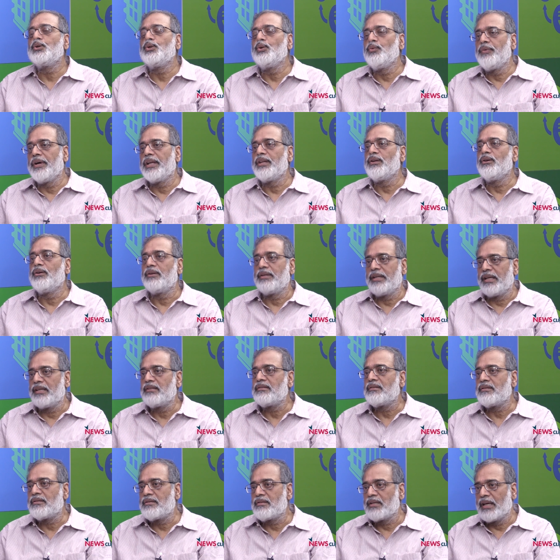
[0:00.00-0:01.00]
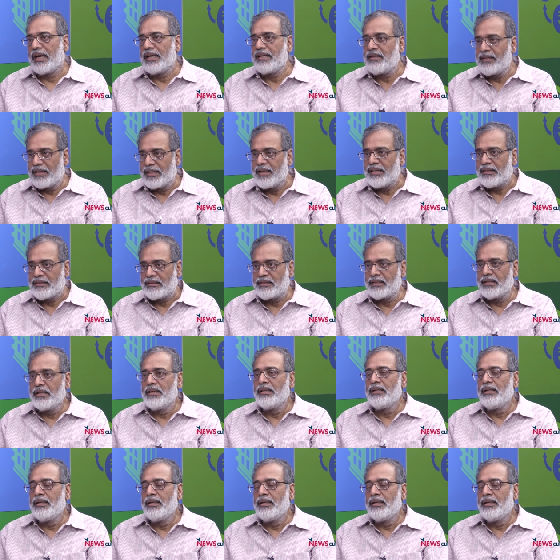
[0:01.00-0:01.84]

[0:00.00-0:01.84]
to where your test site is.